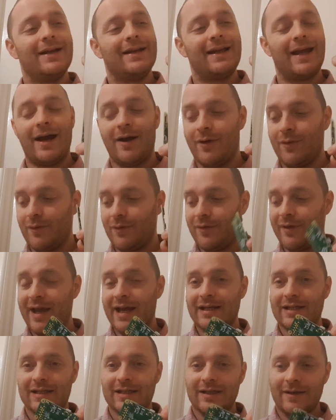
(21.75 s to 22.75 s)
Now,
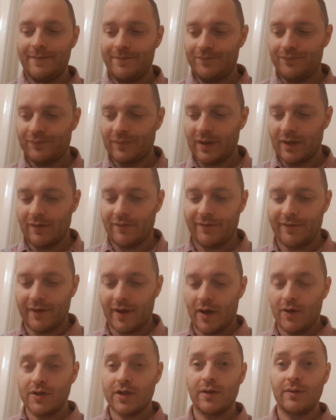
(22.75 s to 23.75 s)
this, for
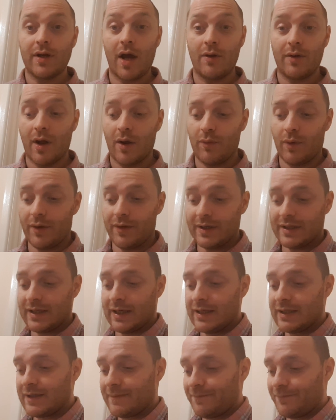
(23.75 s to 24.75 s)
those who don't know what this
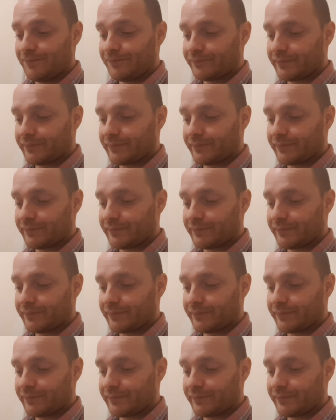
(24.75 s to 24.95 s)
is